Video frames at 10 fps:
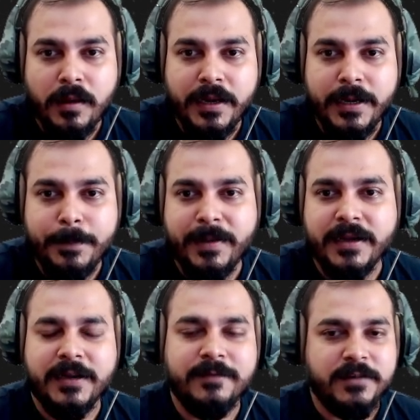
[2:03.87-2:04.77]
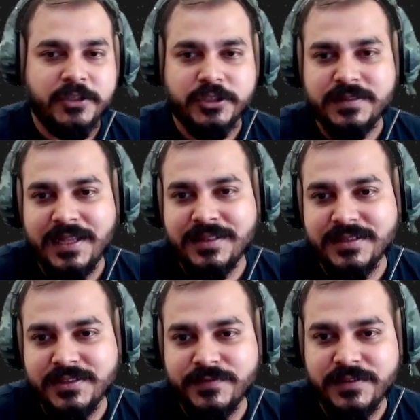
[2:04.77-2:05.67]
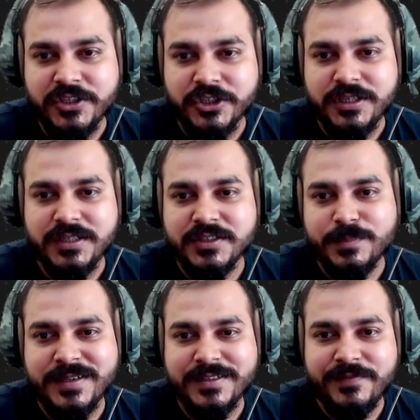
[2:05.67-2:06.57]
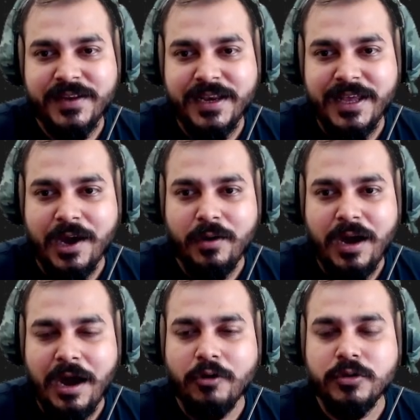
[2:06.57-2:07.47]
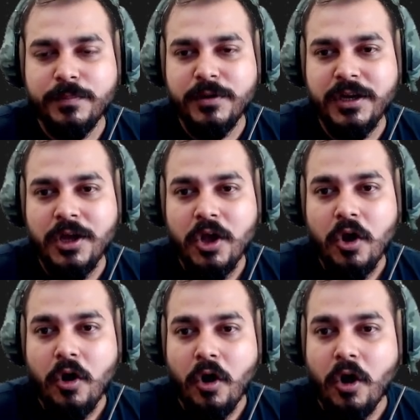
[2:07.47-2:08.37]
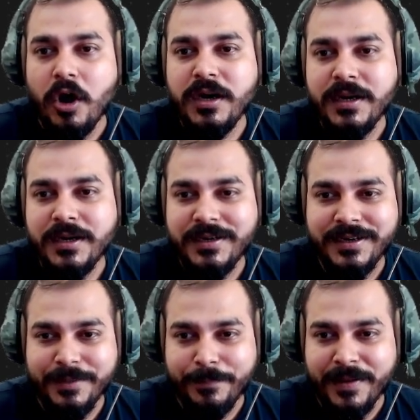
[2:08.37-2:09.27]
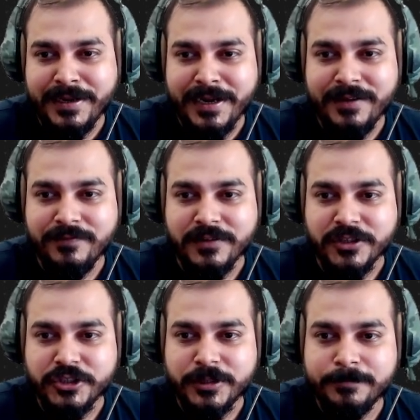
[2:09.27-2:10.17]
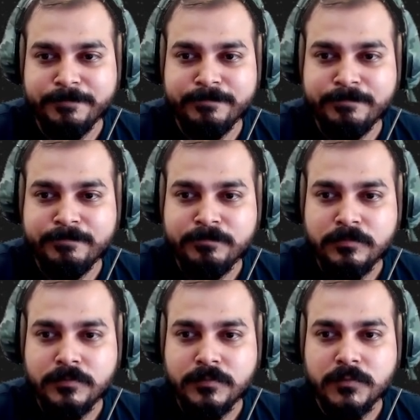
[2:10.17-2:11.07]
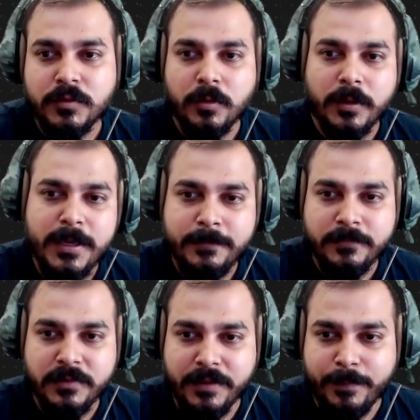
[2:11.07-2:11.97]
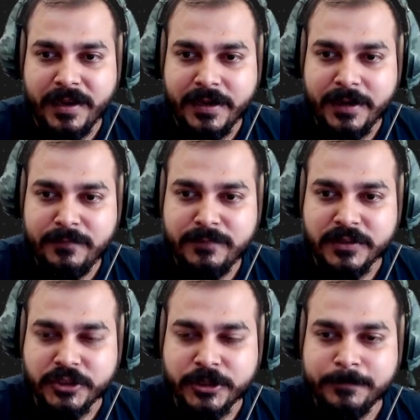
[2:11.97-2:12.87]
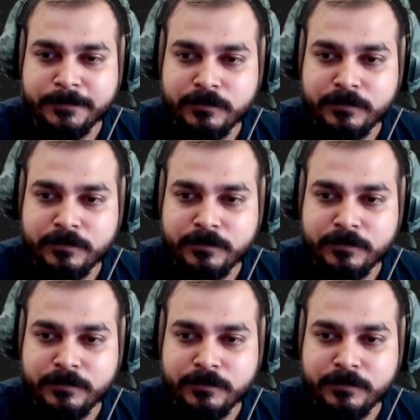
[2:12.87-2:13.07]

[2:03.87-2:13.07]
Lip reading: And this feature is specifically our output or dependent feature. Okay. Dependent feature.